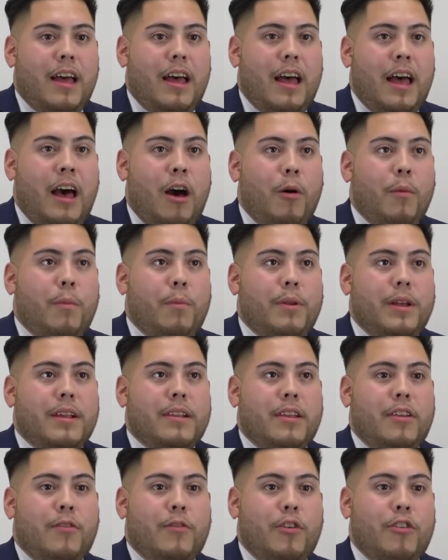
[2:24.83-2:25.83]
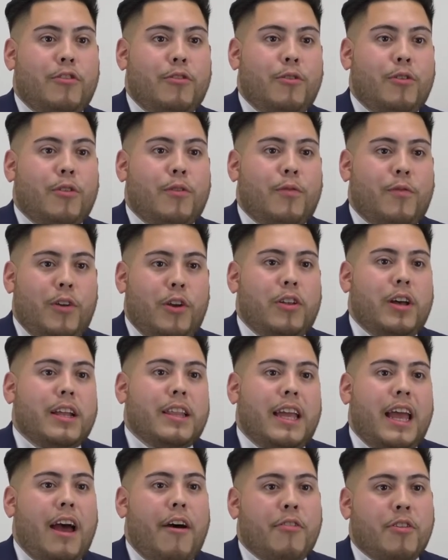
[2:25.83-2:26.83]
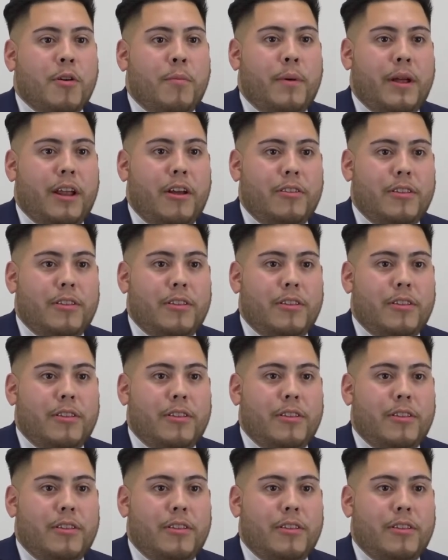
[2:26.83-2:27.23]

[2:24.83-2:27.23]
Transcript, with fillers: help these individuals feel like they have somebody